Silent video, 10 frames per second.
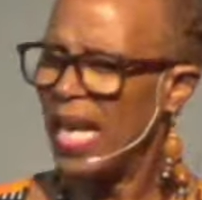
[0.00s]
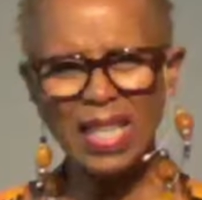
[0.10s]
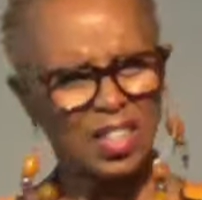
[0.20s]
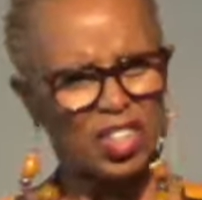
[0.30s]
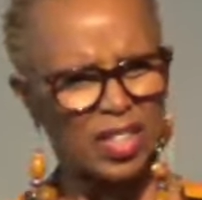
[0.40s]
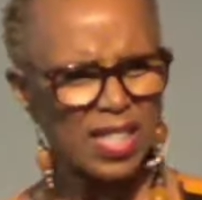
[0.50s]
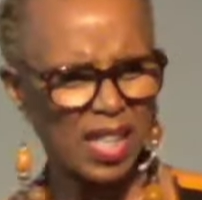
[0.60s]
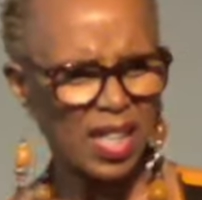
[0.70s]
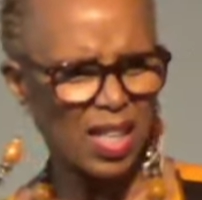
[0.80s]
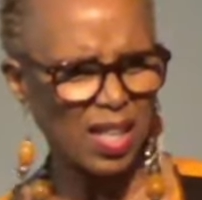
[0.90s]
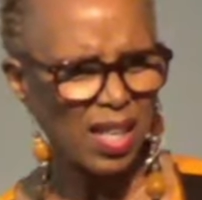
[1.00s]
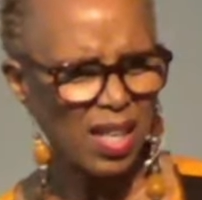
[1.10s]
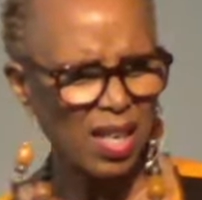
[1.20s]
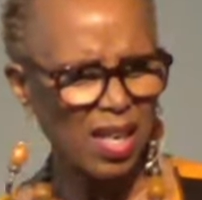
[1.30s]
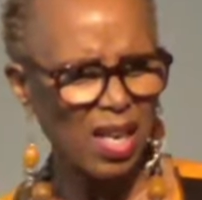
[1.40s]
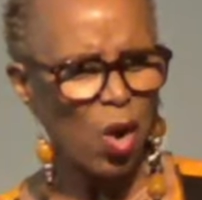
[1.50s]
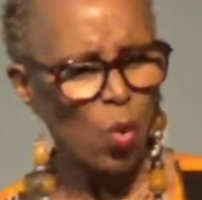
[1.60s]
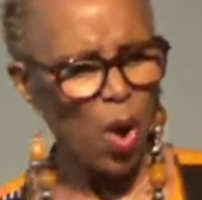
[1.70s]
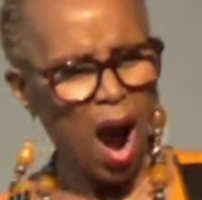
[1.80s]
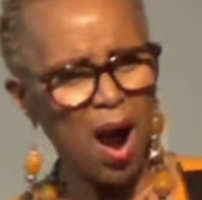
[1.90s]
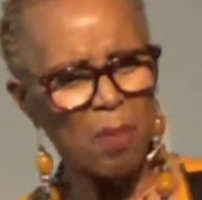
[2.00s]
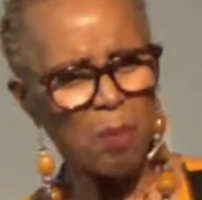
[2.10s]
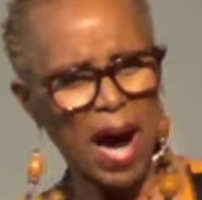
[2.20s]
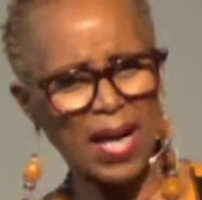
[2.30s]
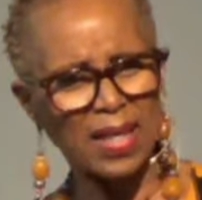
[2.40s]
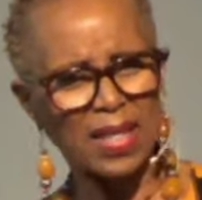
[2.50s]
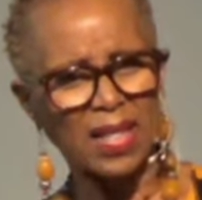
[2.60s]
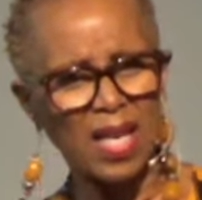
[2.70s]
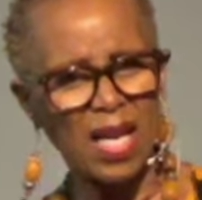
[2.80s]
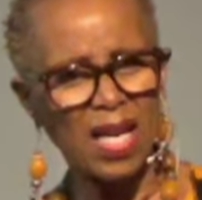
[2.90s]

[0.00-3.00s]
Now just think. Our body